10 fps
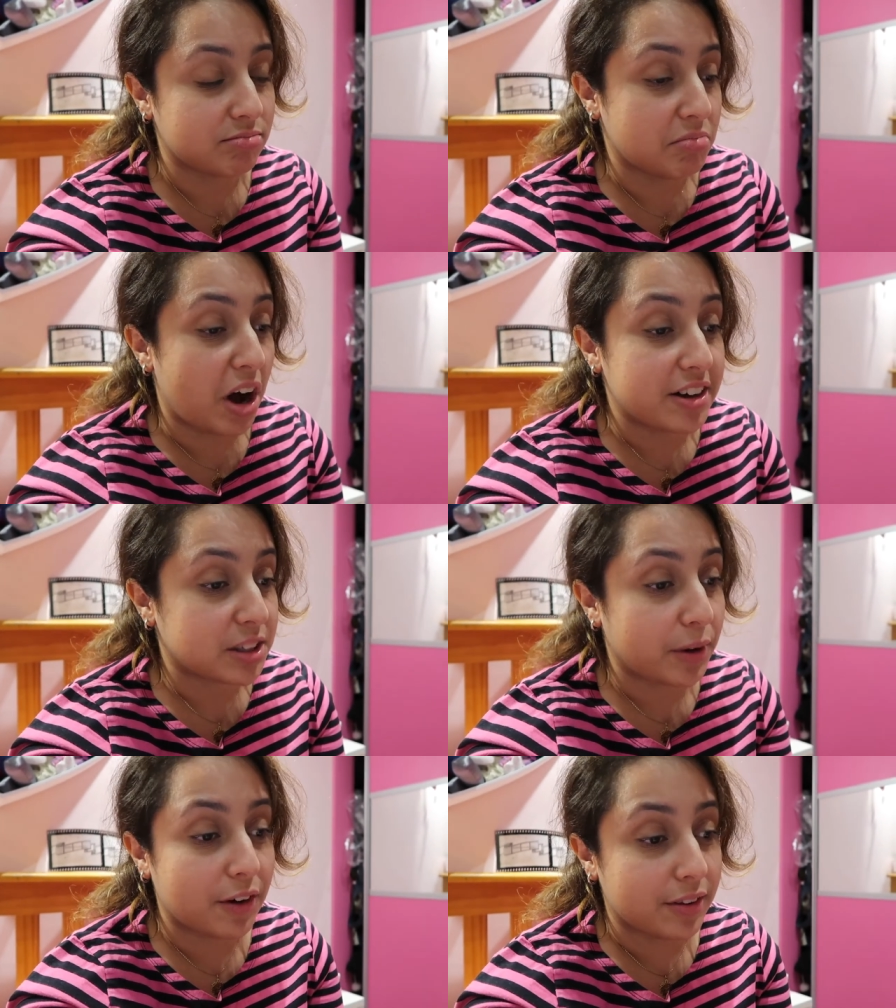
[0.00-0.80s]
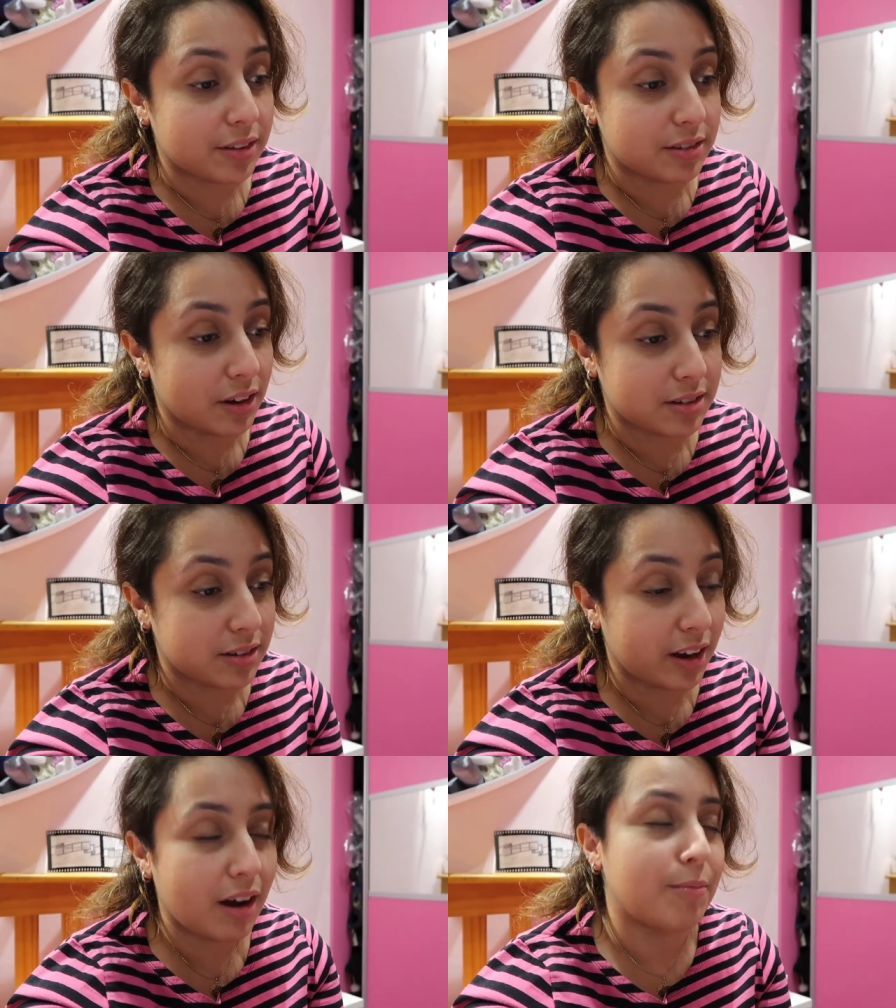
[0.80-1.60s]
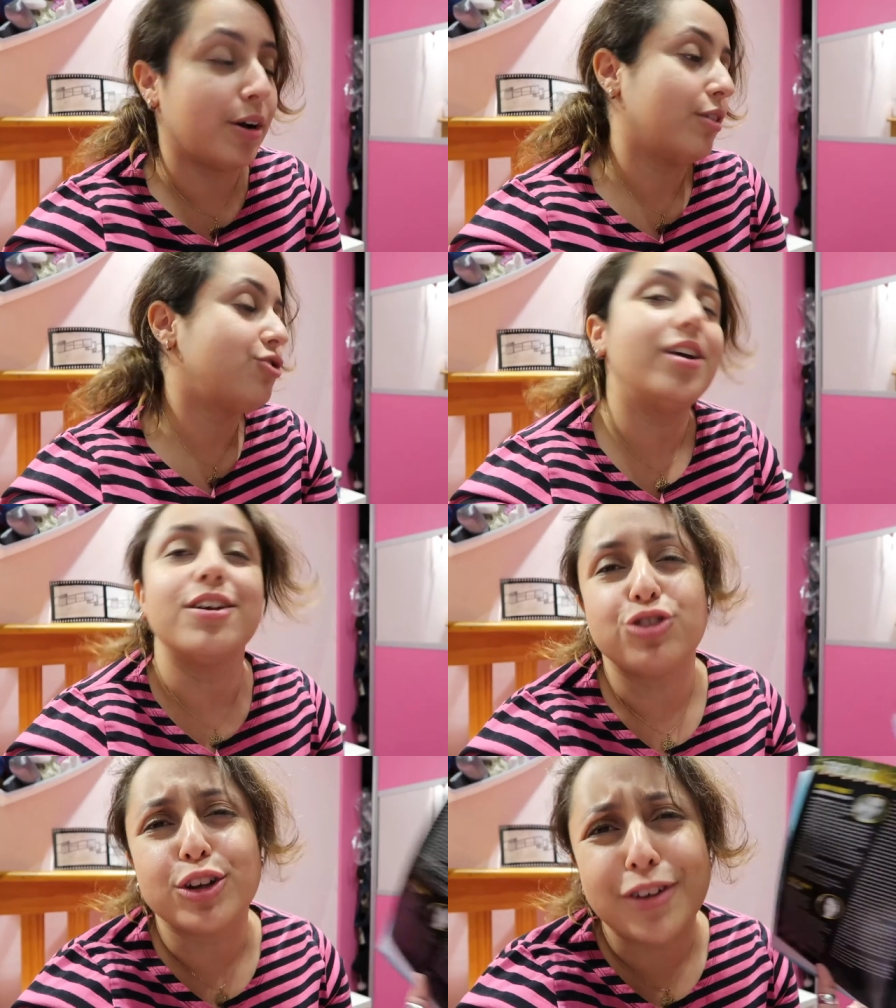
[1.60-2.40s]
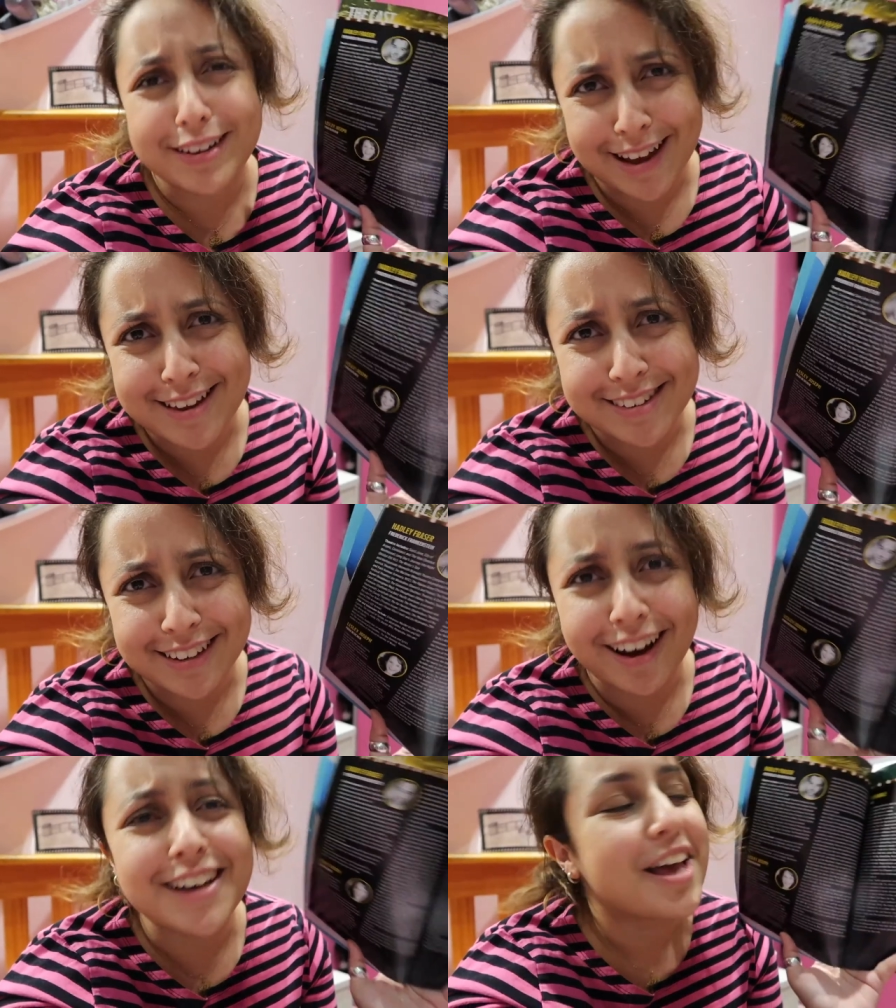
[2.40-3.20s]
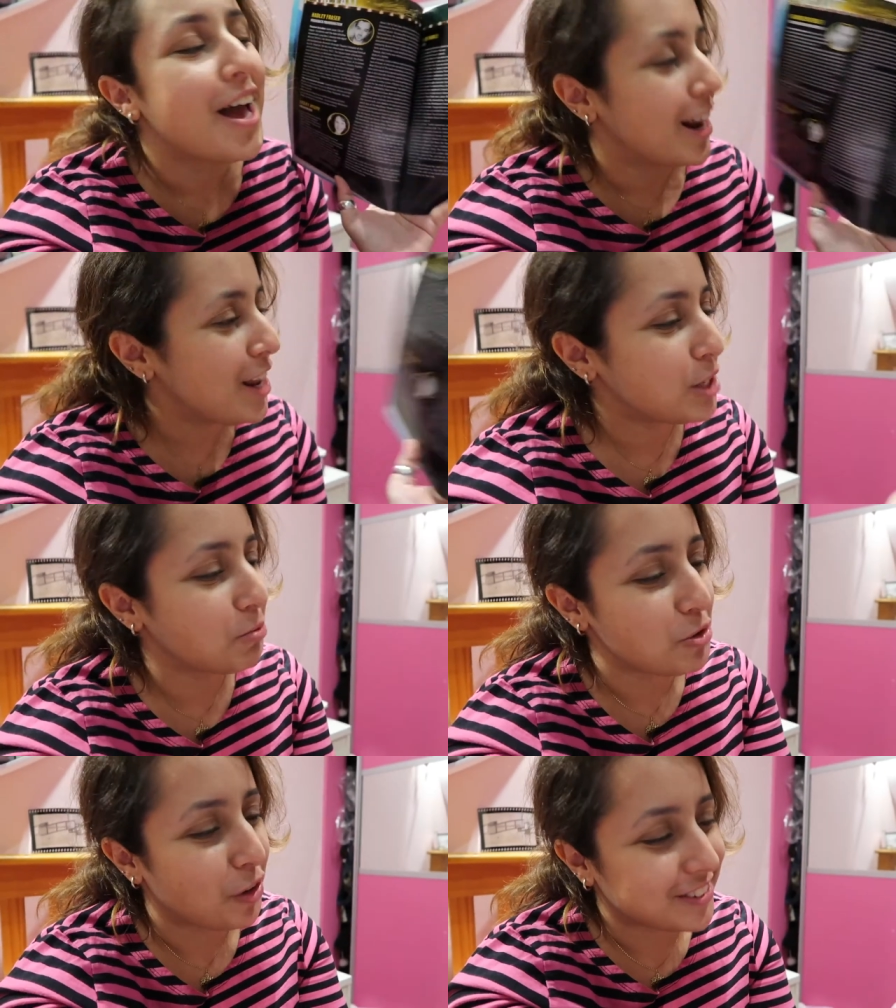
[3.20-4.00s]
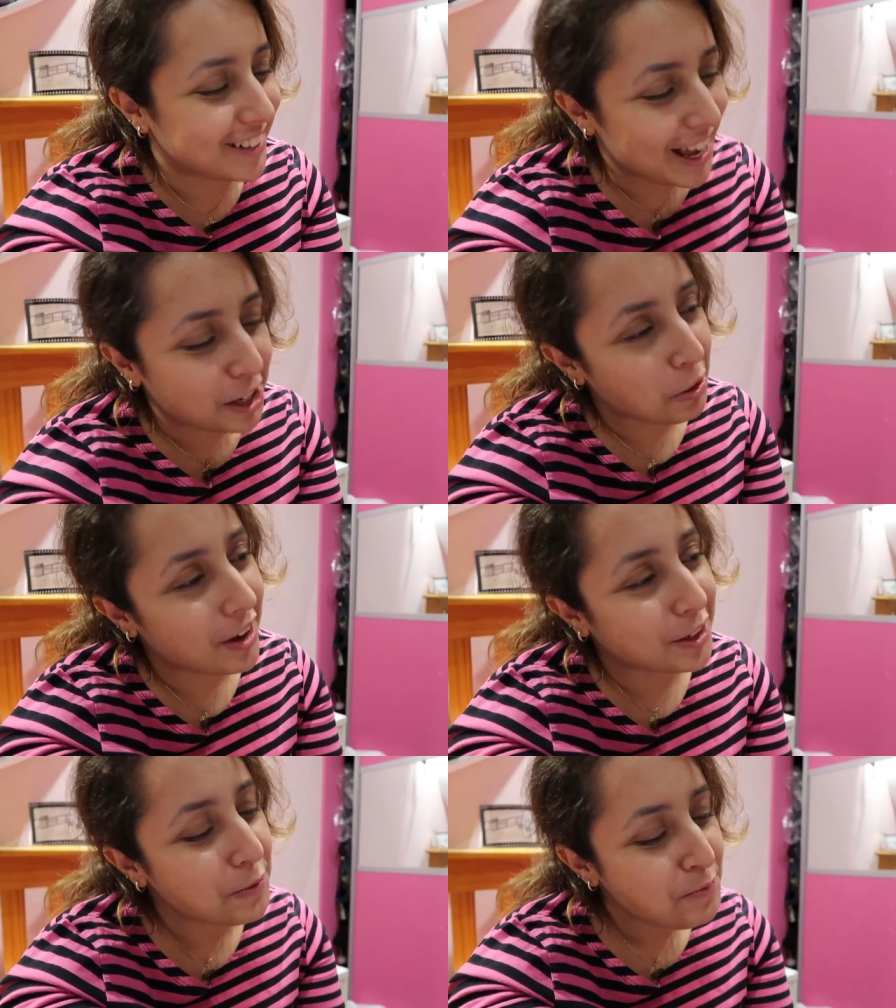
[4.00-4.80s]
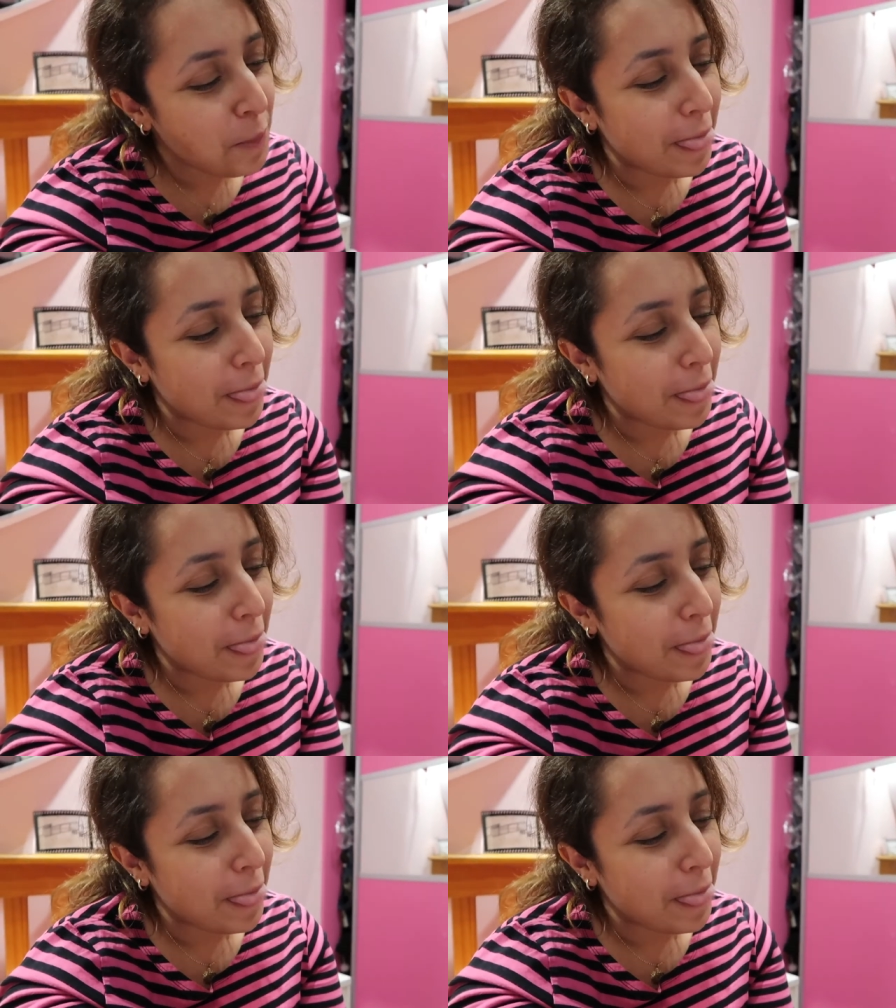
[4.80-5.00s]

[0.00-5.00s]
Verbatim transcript: miles above and does, like, oh my god, she is just fantastic, guys. Let's move on to the next person.